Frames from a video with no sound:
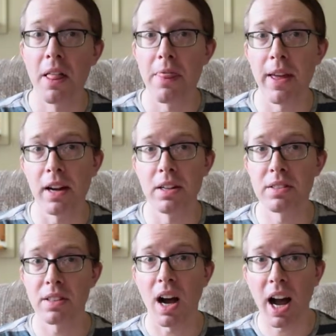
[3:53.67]

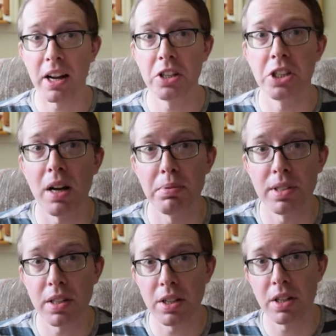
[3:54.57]
There's higher job
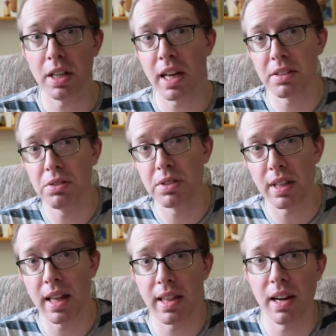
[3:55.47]
security as you
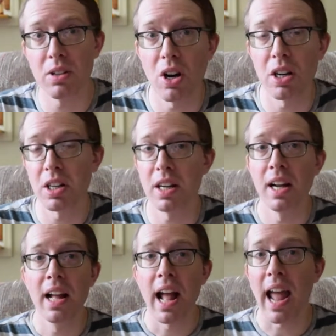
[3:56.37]
stay there longer.